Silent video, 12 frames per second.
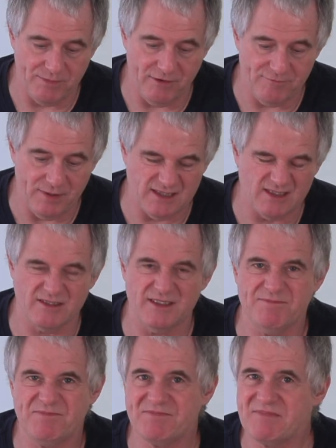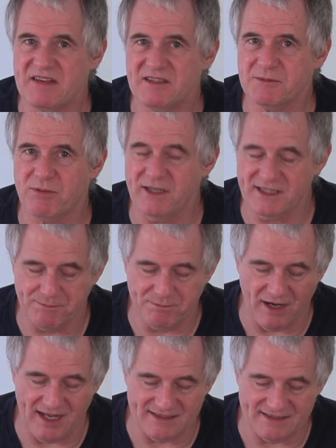puff pastry, it's pretty
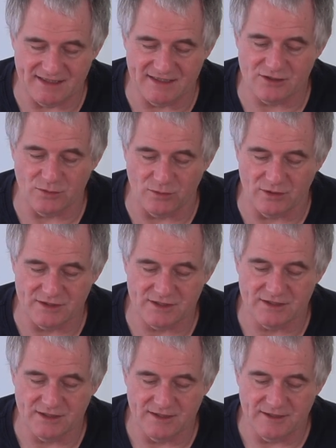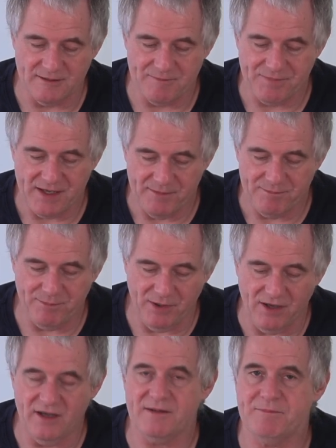bland and saltless,
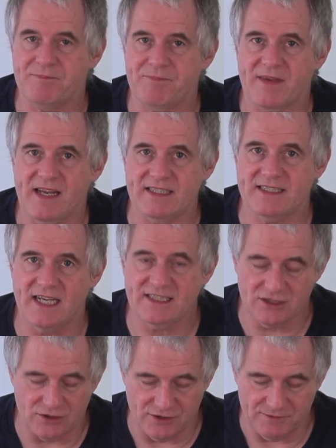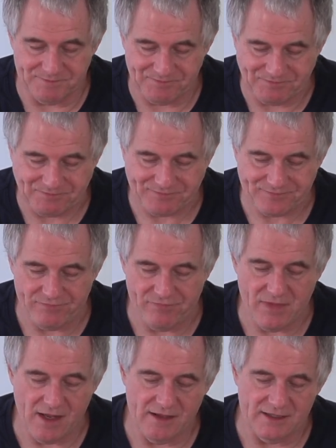but it tastes good.
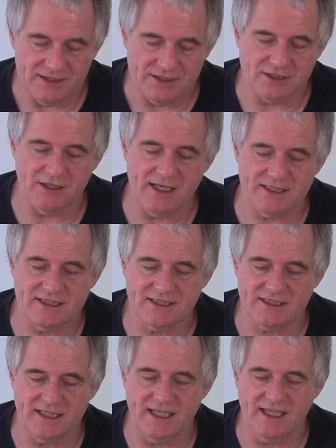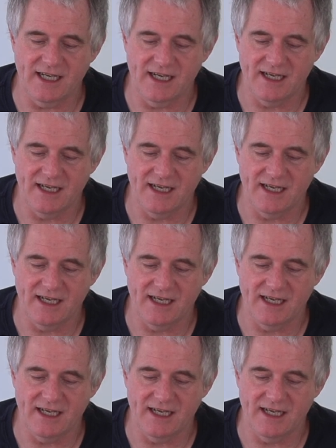So let's see